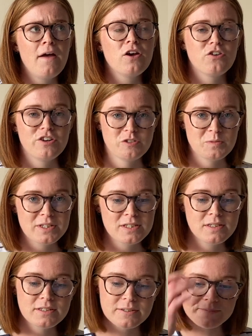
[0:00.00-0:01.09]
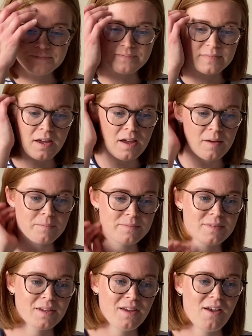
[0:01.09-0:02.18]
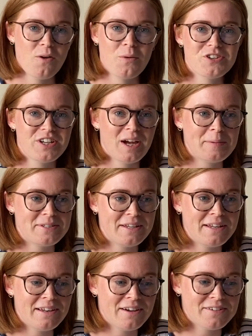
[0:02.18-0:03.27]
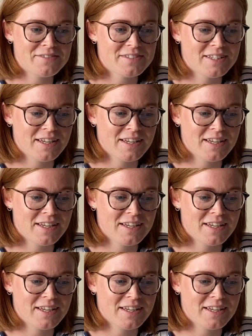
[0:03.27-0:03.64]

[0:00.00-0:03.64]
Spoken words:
Christmas present, which she absolutely loved.